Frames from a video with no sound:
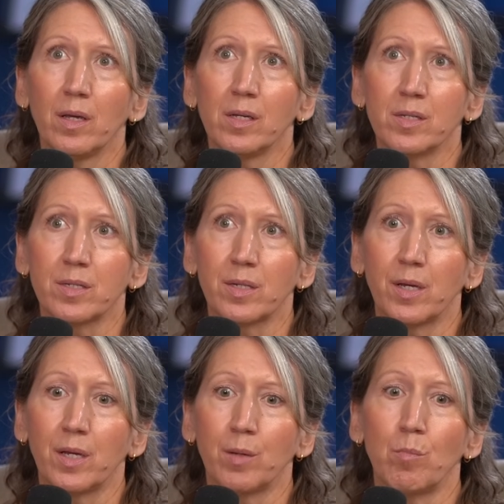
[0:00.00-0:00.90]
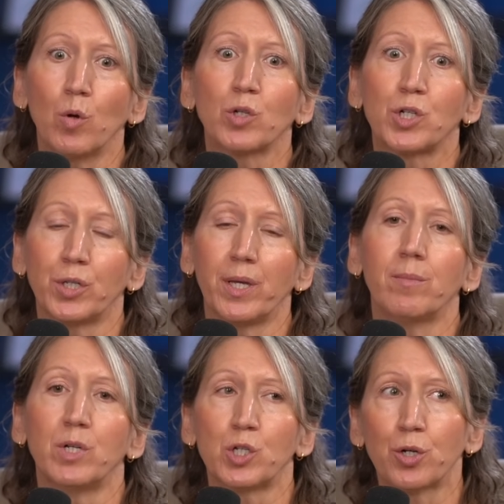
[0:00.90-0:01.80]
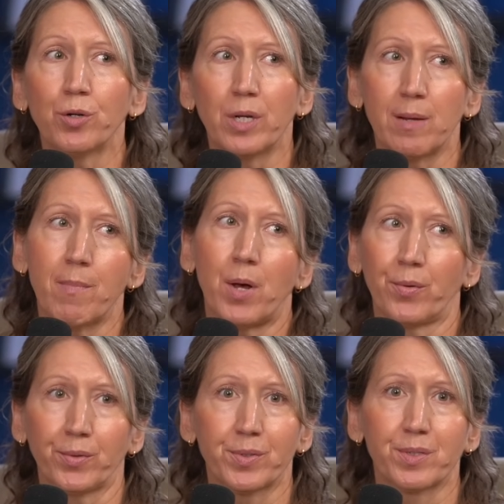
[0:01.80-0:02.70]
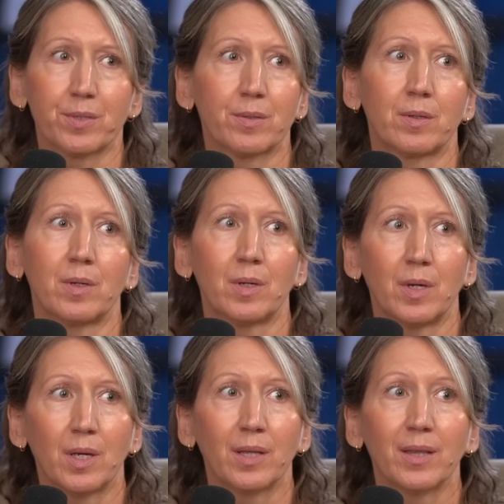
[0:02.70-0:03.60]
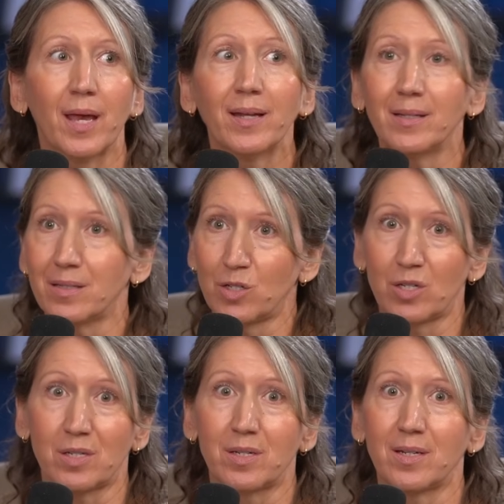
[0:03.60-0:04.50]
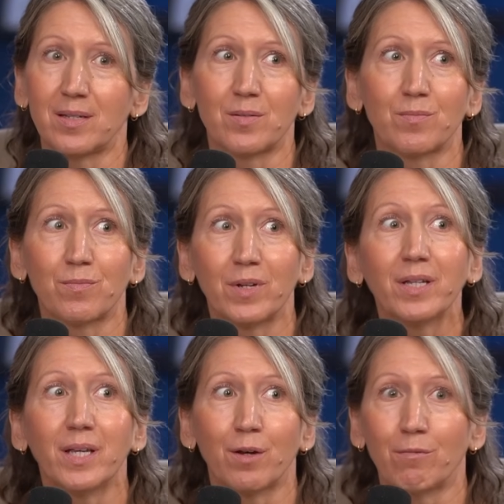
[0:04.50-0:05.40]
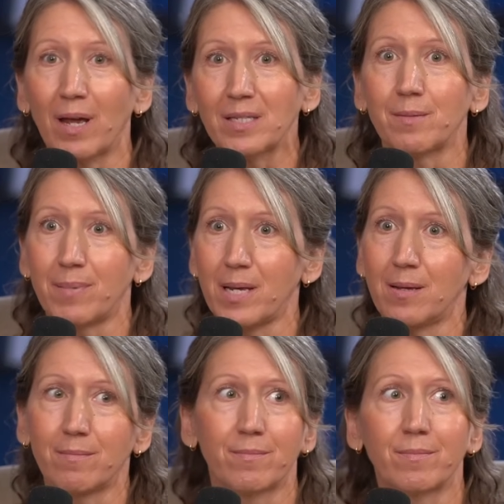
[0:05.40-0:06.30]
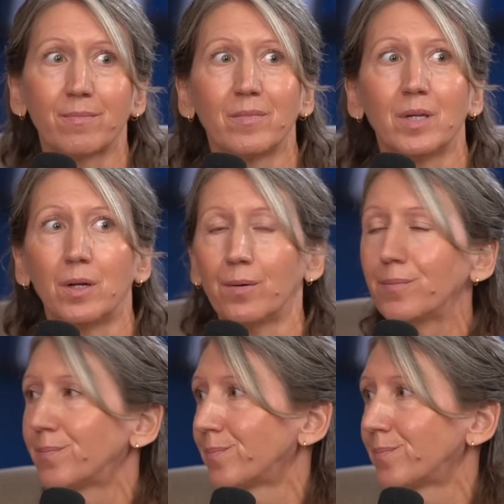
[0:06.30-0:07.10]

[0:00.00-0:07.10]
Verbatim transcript: is emotional immaturity models, mm -hmm. yeah. then it's just it's really a recipe, right? You know,